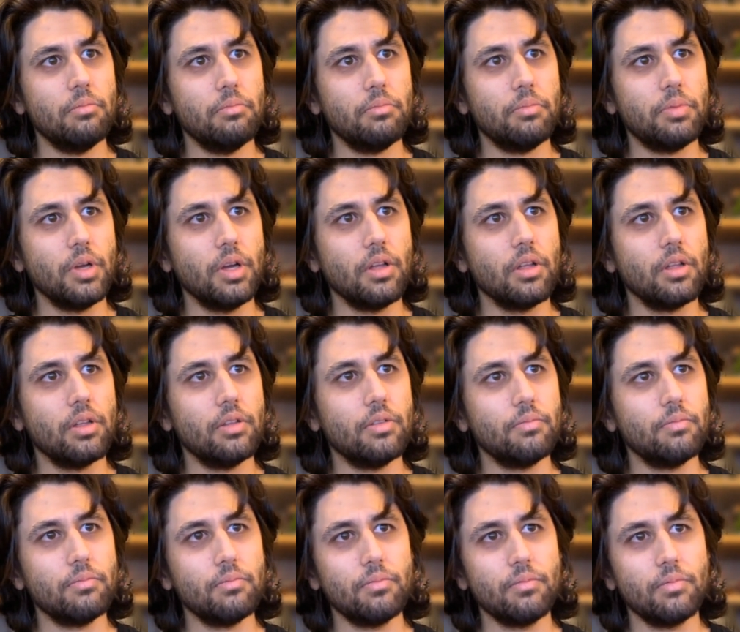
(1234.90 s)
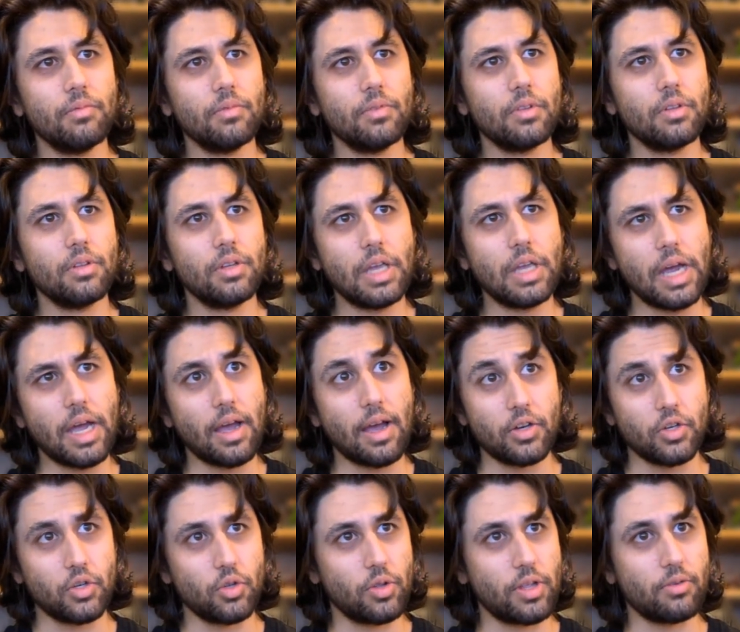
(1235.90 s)
but yeah, I
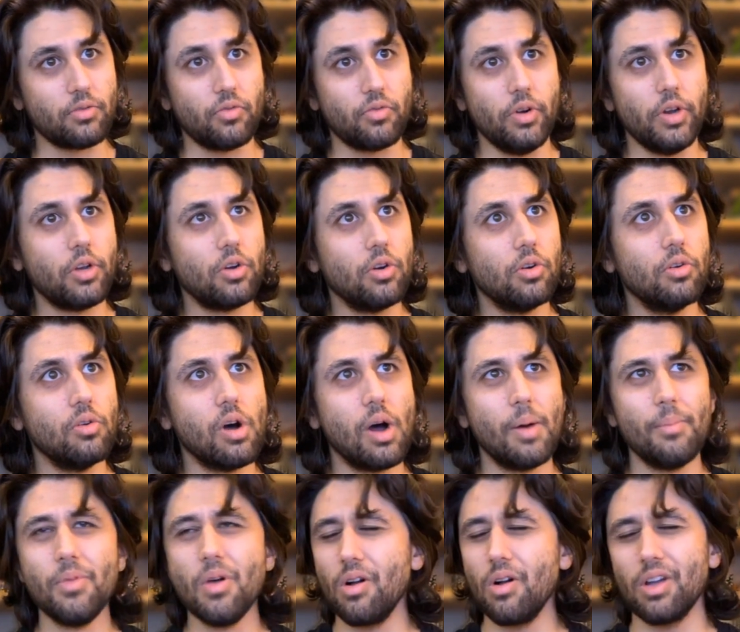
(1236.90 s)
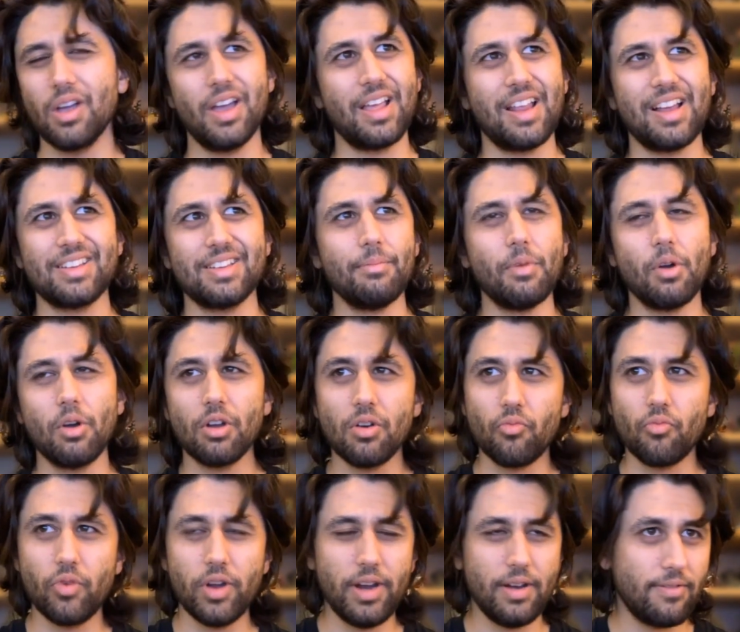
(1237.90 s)
just thought that was really cool. I'm not, I'm not going to
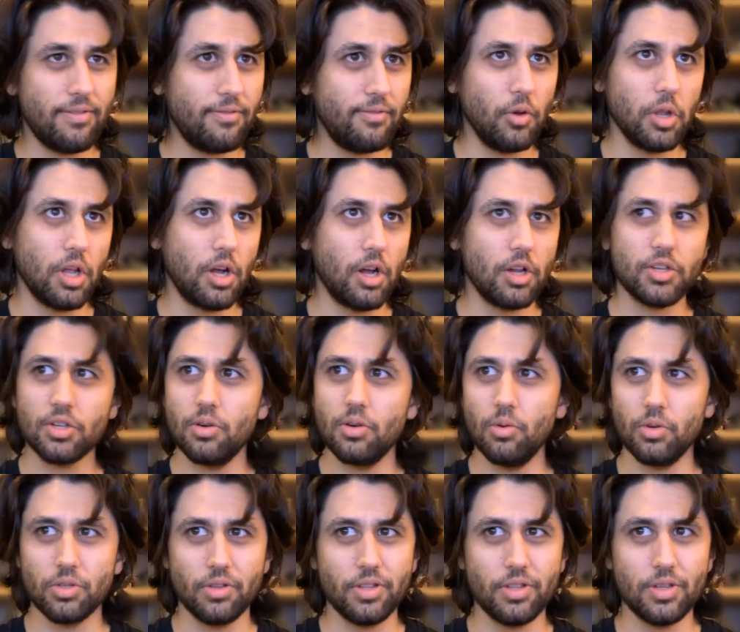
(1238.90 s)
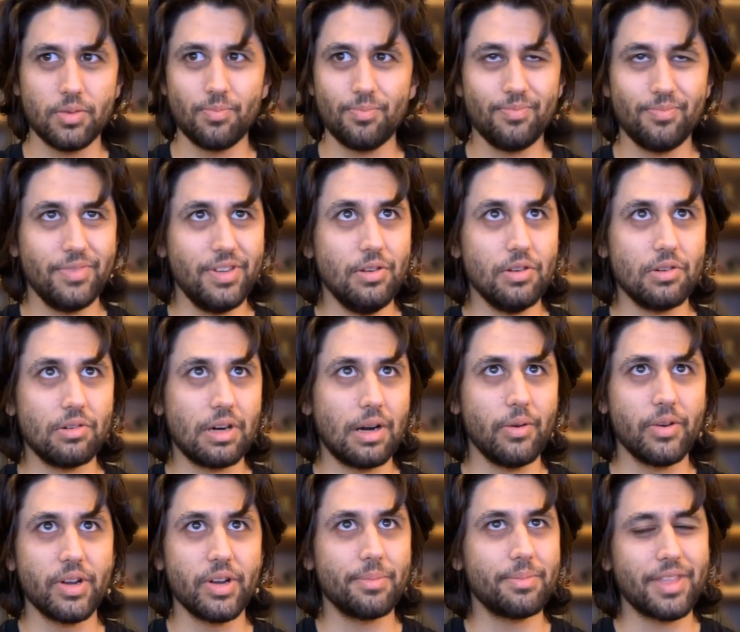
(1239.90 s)
read full articles on this news
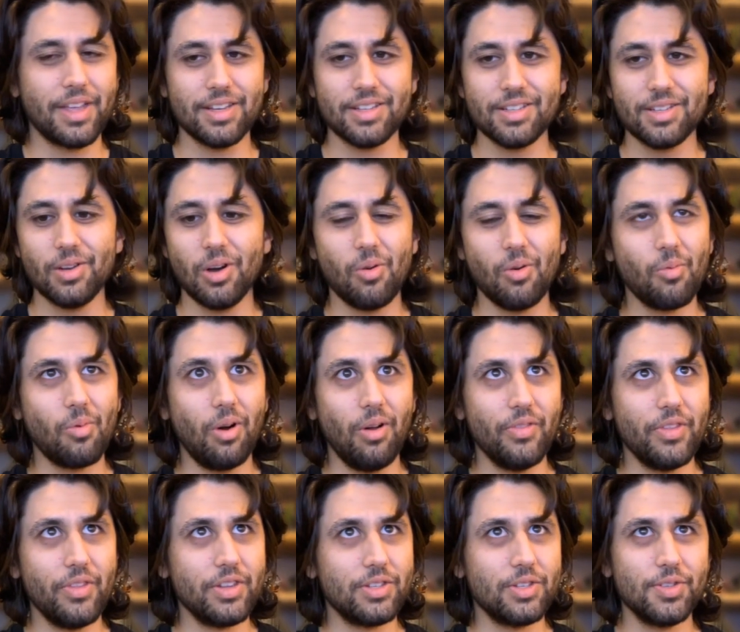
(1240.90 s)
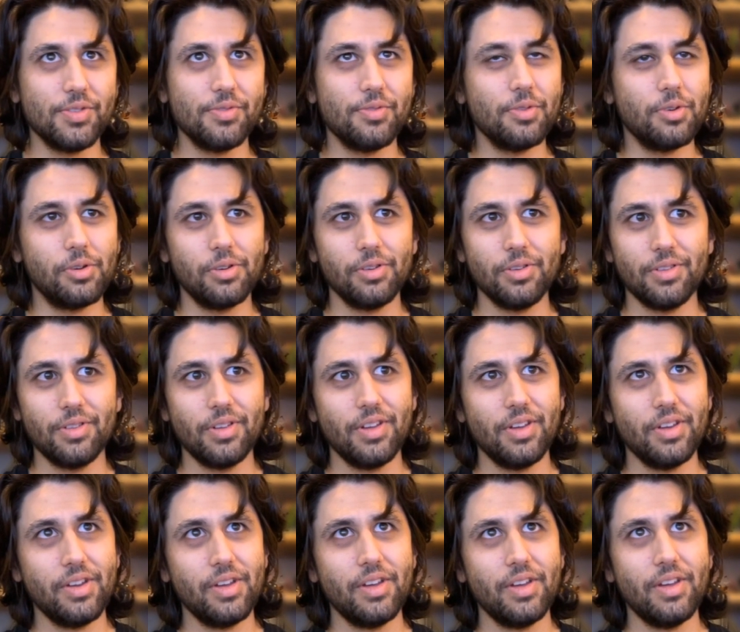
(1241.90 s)
roundup. That's not what this is for.
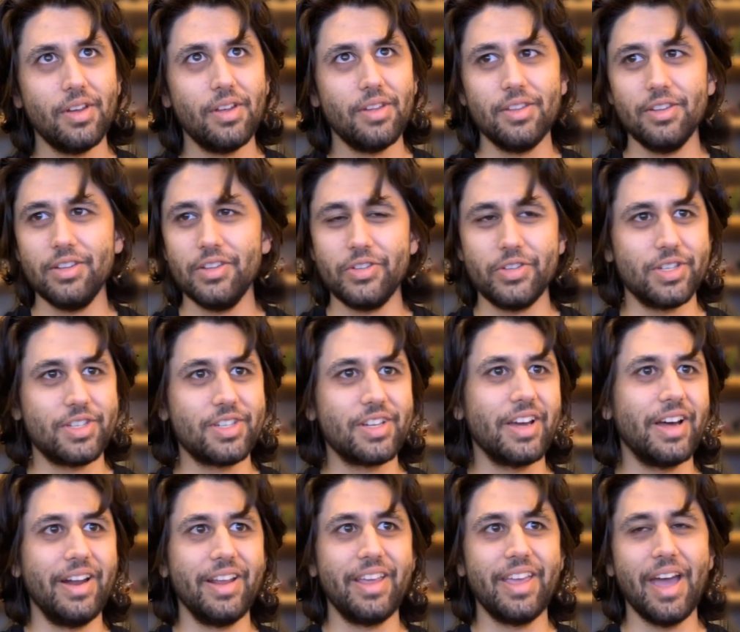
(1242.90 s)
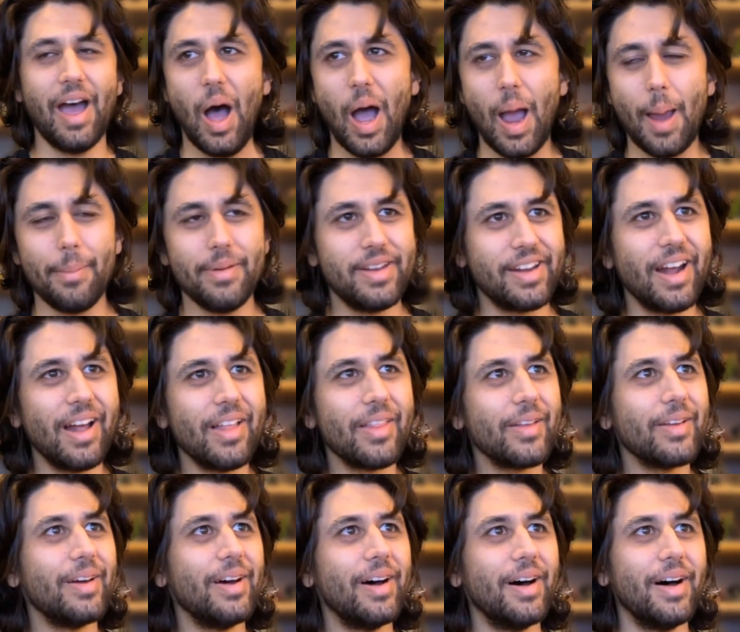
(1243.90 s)
This is just to kind of get hype
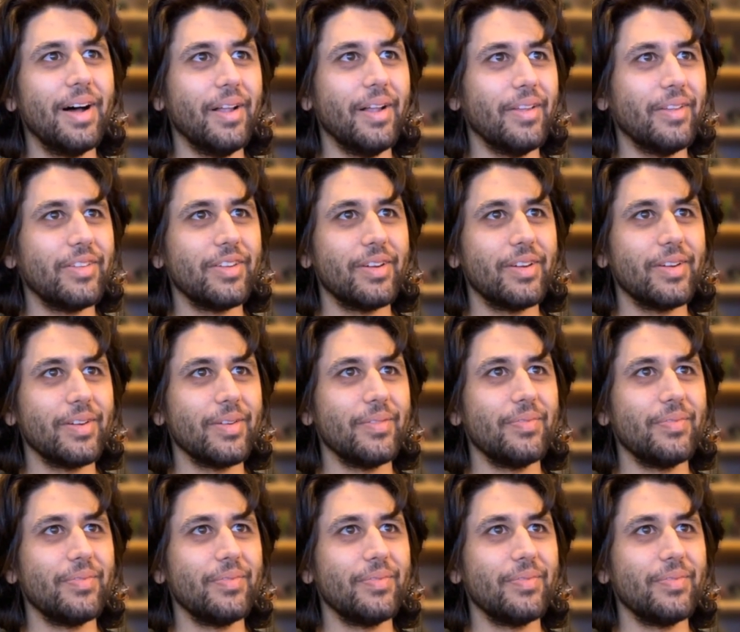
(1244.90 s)
together. Uh, so,